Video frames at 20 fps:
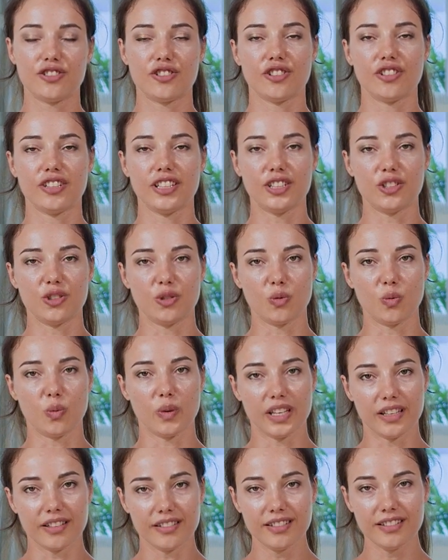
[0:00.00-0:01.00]
Journey to
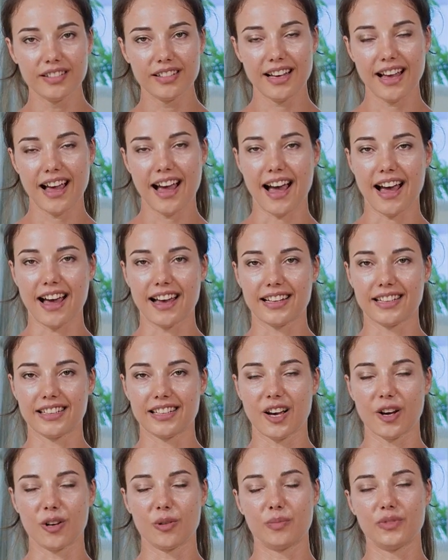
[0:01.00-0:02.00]
Wheel,
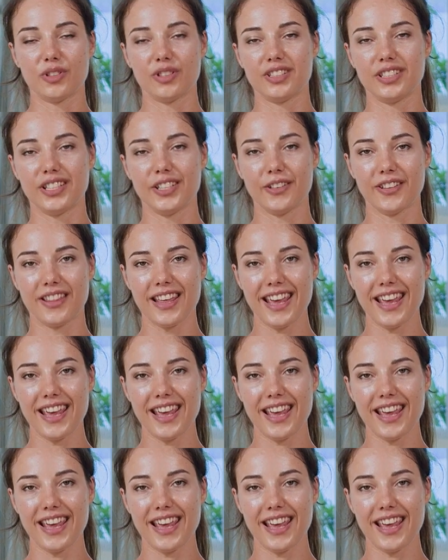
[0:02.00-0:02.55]
and I hope to see you